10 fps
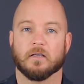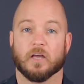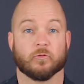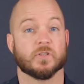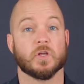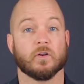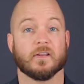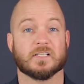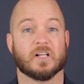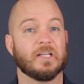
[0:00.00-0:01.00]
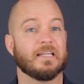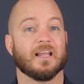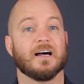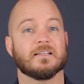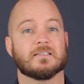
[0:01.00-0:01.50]
As a result of these clean
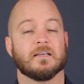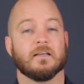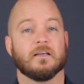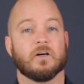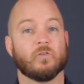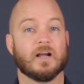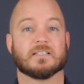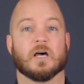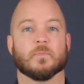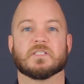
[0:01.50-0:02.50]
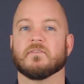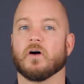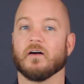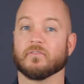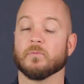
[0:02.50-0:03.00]
lines, Arai's helmets
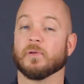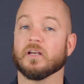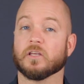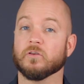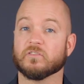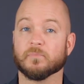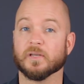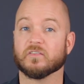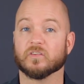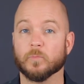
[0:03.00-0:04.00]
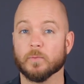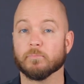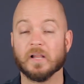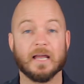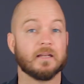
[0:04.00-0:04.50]
have often been accused of being somewhat
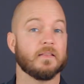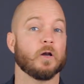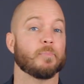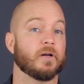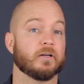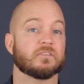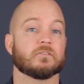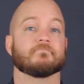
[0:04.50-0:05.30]
bland in their appearance.